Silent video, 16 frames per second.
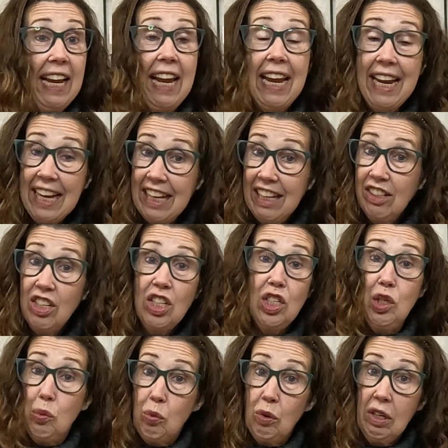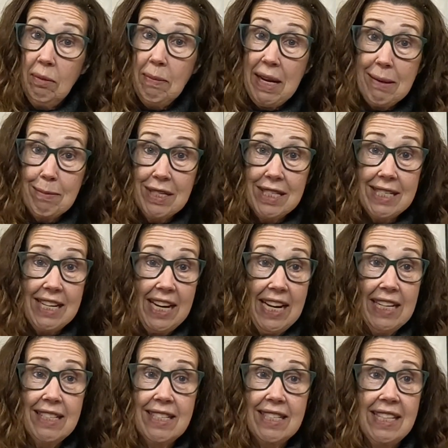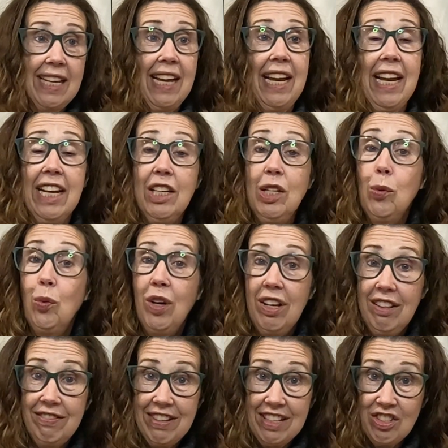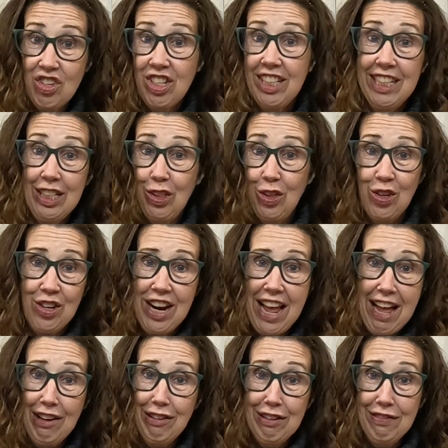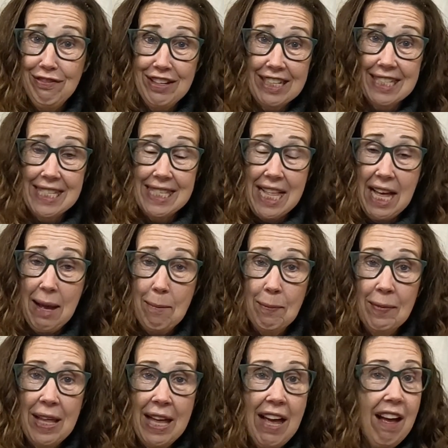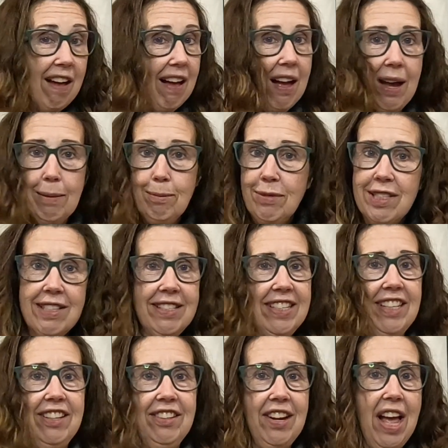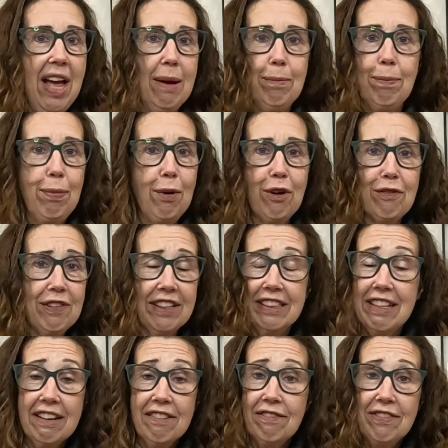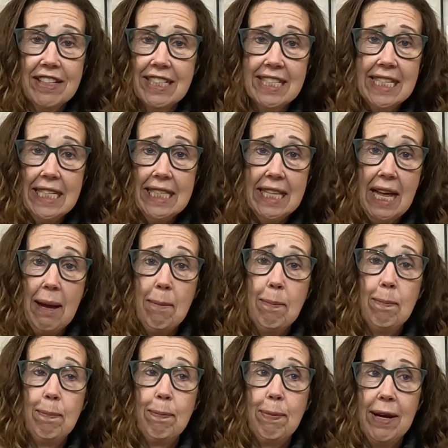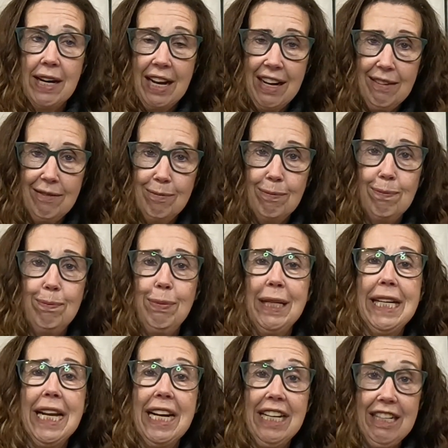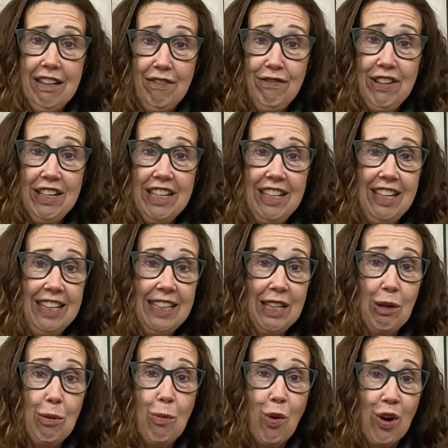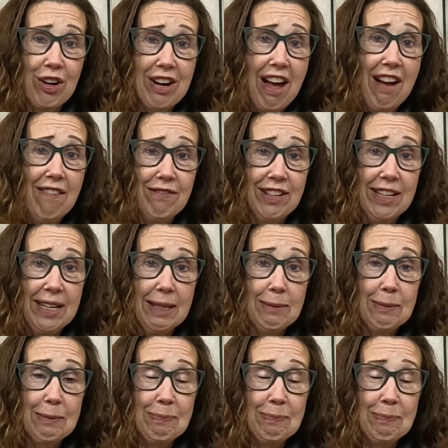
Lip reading: And you will make mistakes, and you will eventually learn how to fix them. I'm still not perfect at fixing them, but I'm beginning to feel a little more confident.